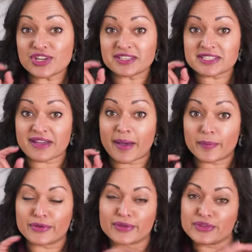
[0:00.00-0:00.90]
chunks of
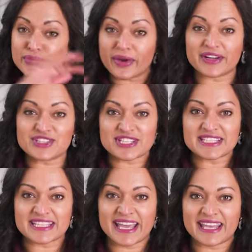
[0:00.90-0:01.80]
apple throughout our
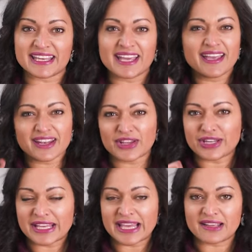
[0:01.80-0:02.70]
cheesecake, and you're
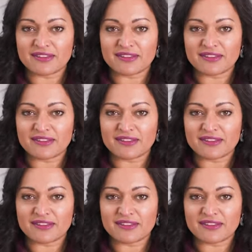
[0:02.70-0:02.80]
going to get